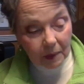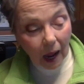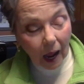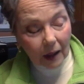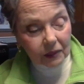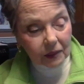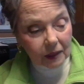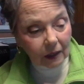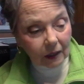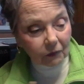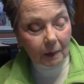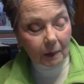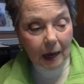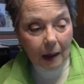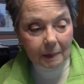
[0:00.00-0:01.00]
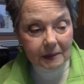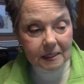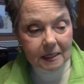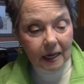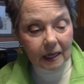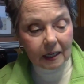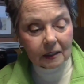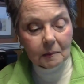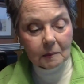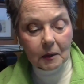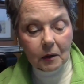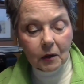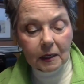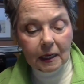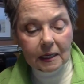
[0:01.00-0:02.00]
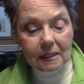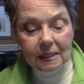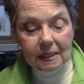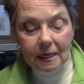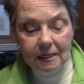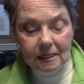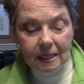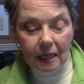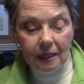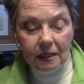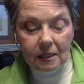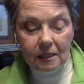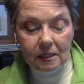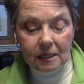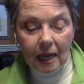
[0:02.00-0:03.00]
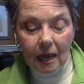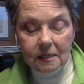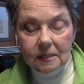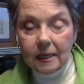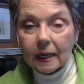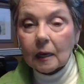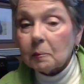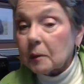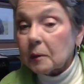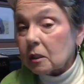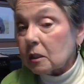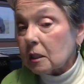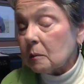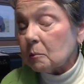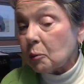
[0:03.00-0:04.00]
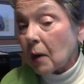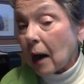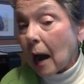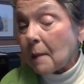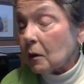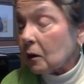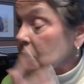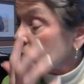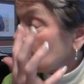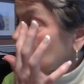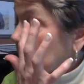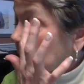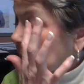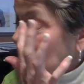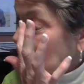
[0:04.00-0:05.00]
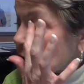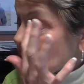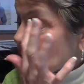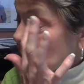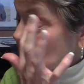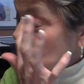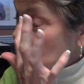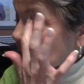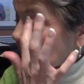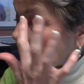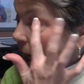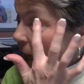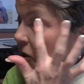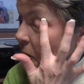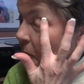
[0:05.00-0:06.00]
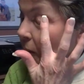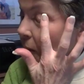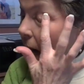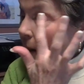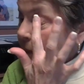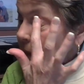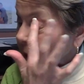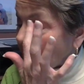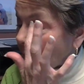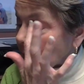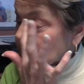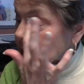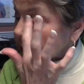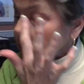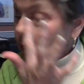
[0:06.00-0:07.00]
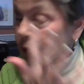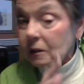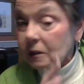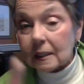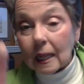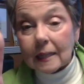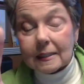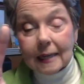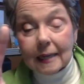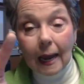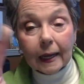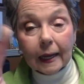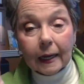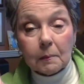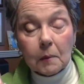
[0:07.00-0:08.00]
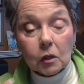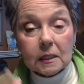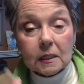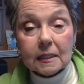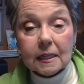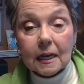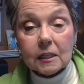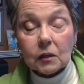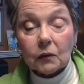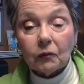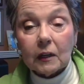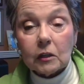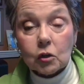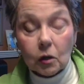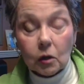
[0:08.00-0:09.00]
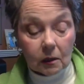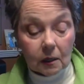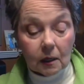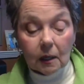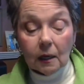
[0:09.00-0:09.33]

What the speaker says: I think if I'm not mistaken, that Mary Kay says that this has like a built-in primer in it, so we can actually use it as a primer also. So it's got like a multitask feature.